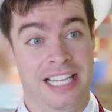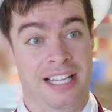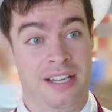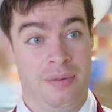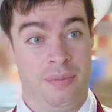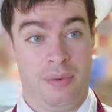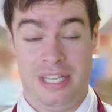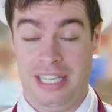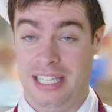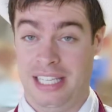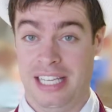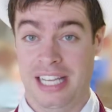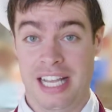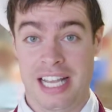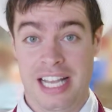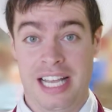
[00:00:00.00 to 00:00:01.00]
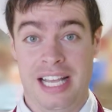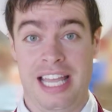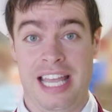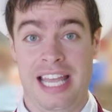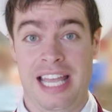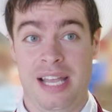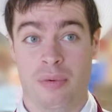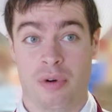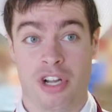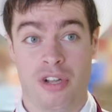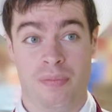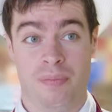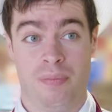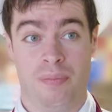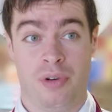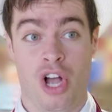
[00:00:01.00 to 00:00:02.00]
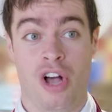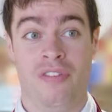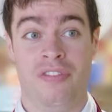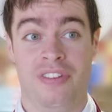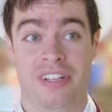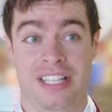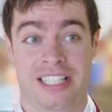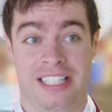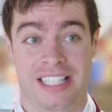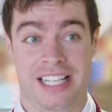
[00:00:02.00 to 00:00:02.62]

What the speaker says: and we were confident